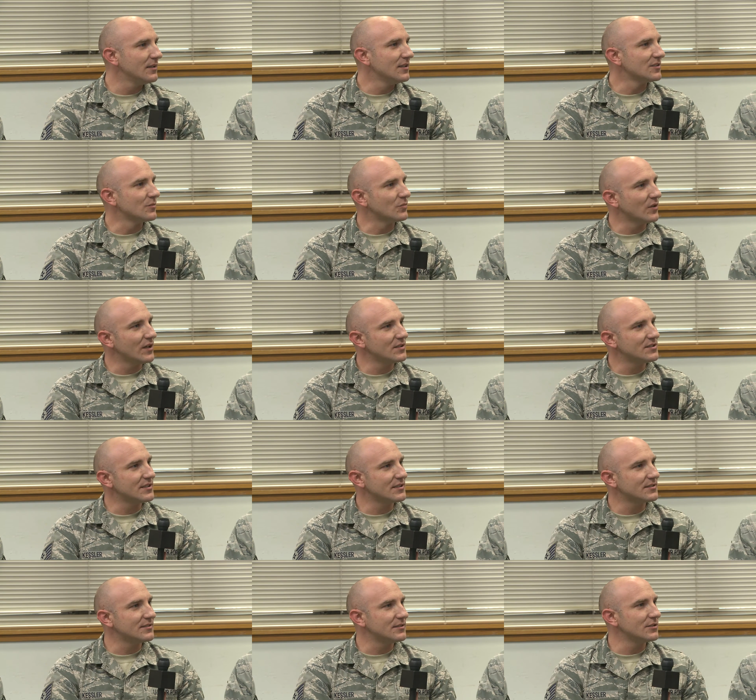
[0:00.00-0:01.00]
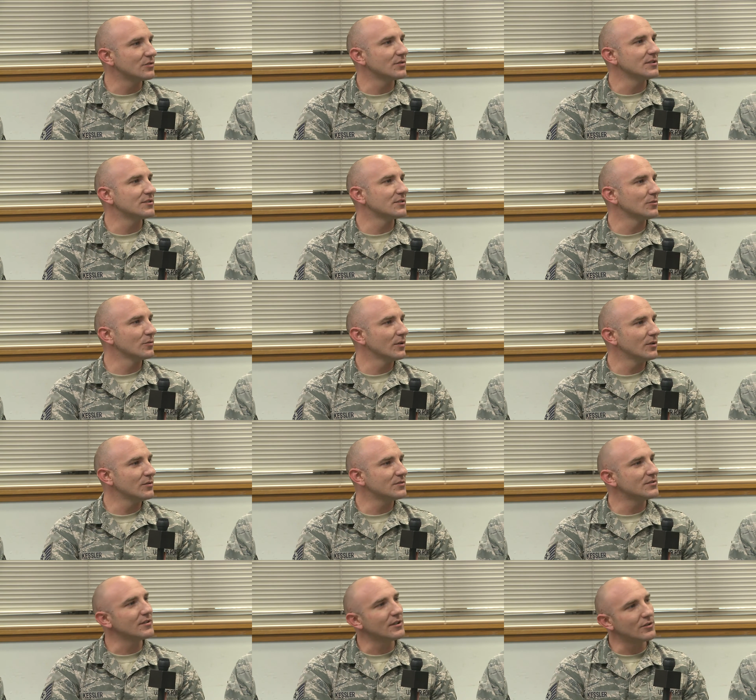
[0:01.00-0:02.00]
some projects to increase the
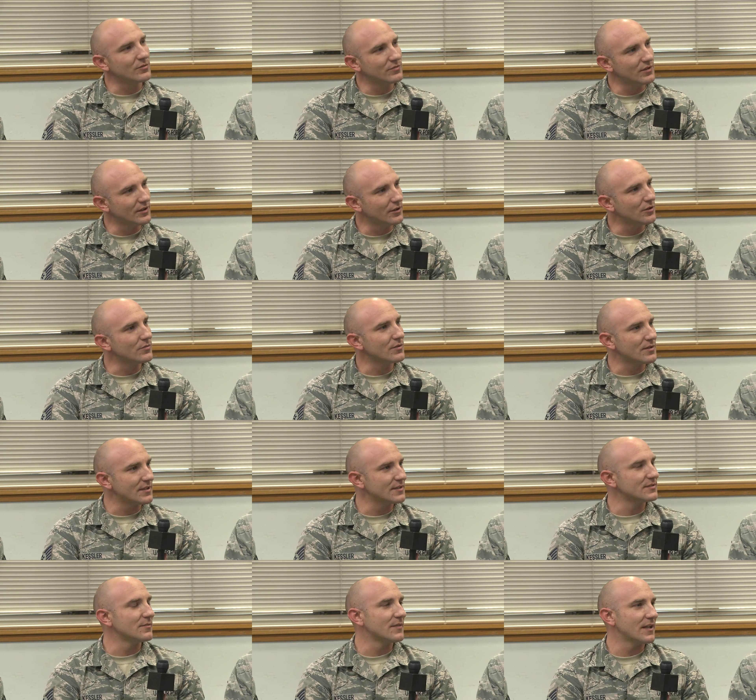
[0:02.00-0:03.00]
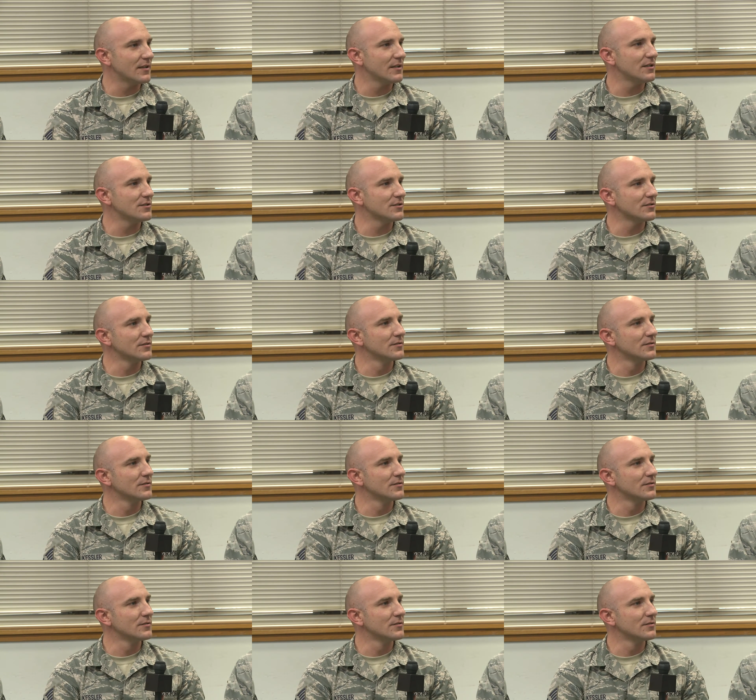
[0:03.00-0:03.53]
road so they don't flood over, things of that nature.